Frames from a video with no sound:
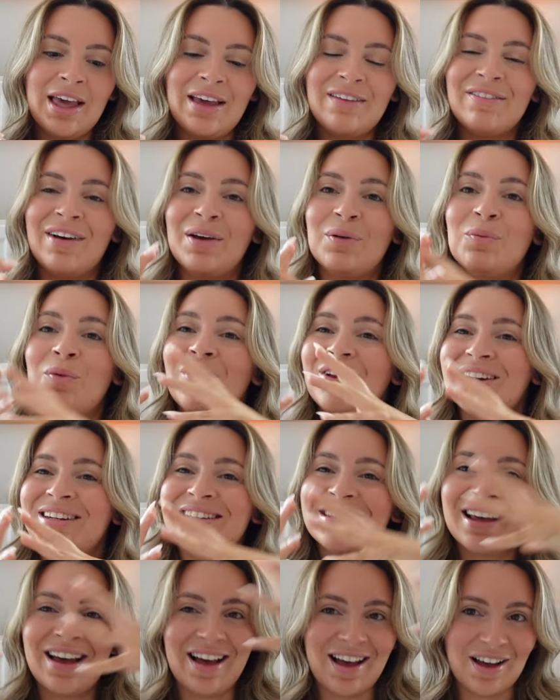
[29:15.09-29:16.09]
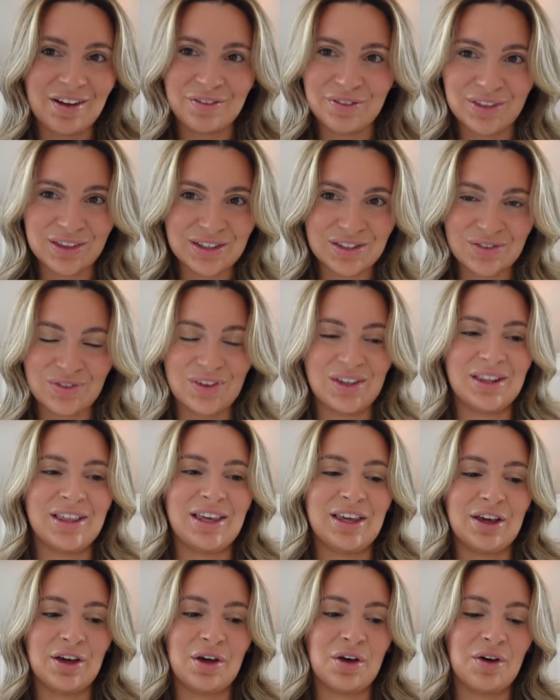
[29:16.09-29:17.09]
if I want to have this
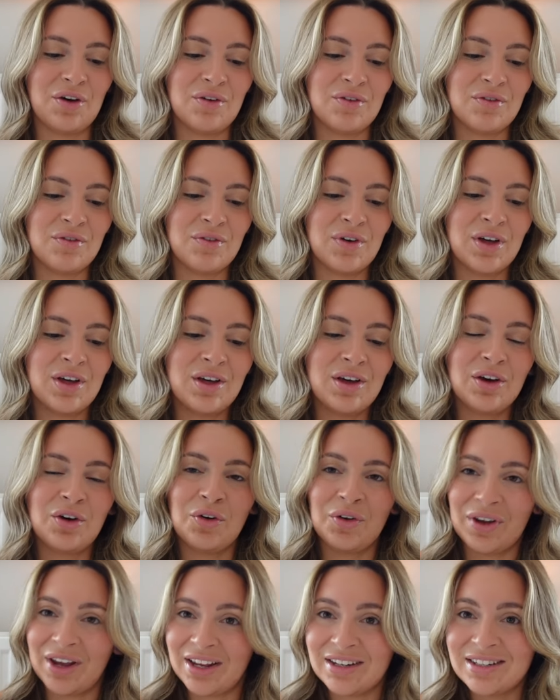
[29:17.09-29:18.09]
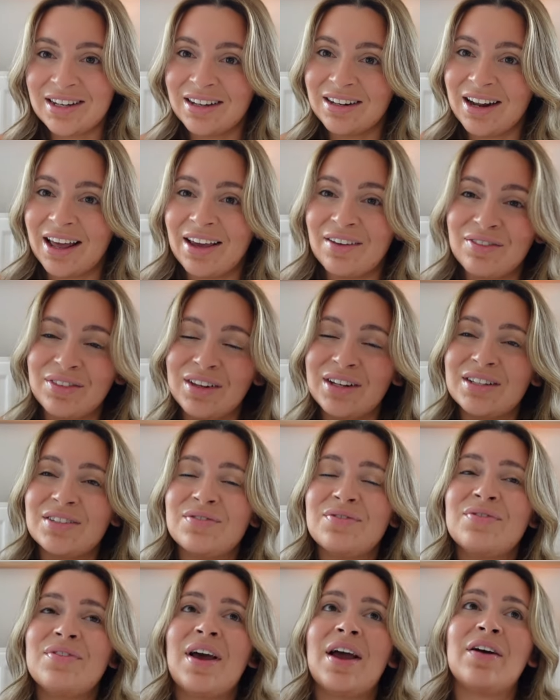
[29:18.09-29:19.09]
feeling of creating a life that is
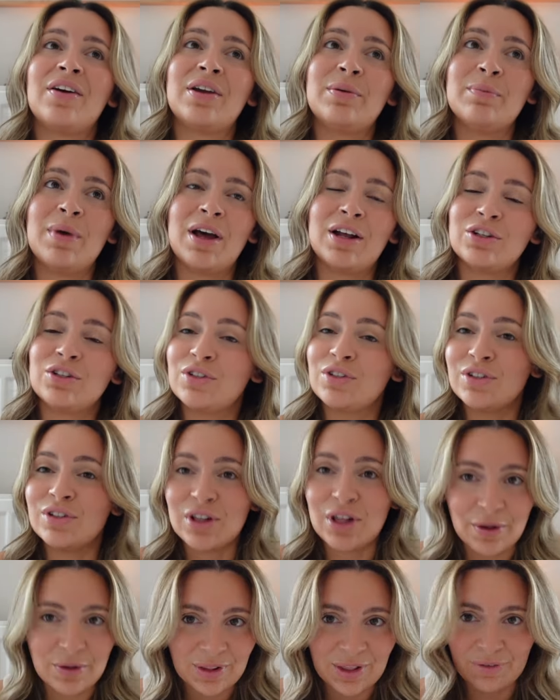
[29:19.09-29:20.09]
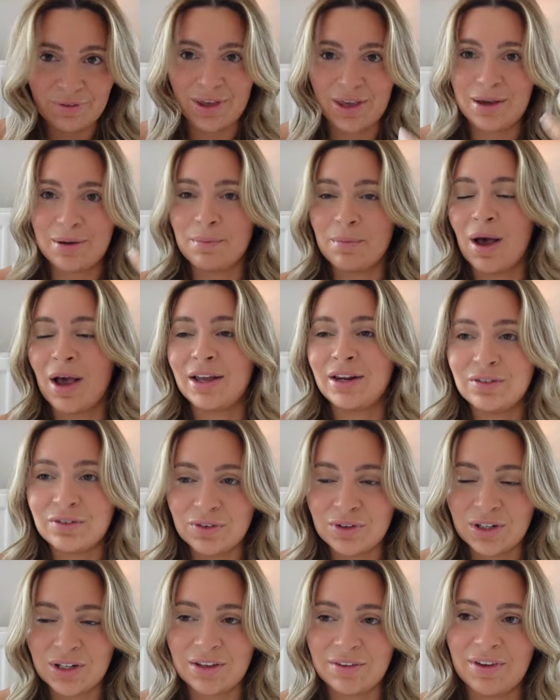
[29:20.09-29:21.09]
very much slow living,
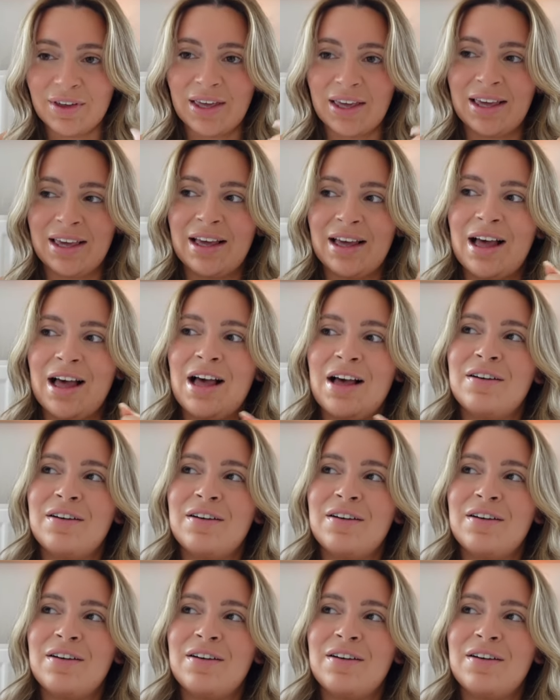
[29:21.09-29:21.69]
mindful living,